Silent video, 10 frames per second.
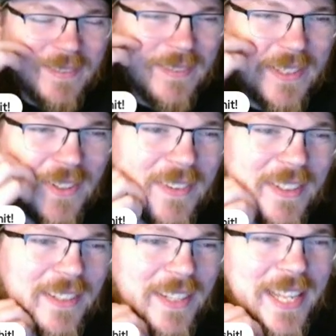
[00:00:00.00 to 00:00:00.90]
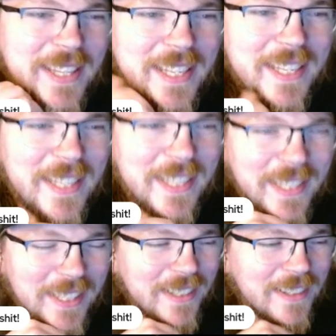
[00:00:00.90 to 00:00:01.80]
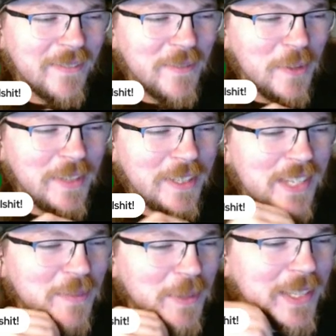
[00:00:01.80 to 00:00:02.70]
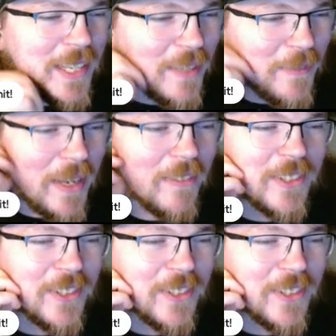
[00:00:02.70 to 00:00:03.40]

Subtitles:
That's why I'm really glad the movie doesn't bring that up ever,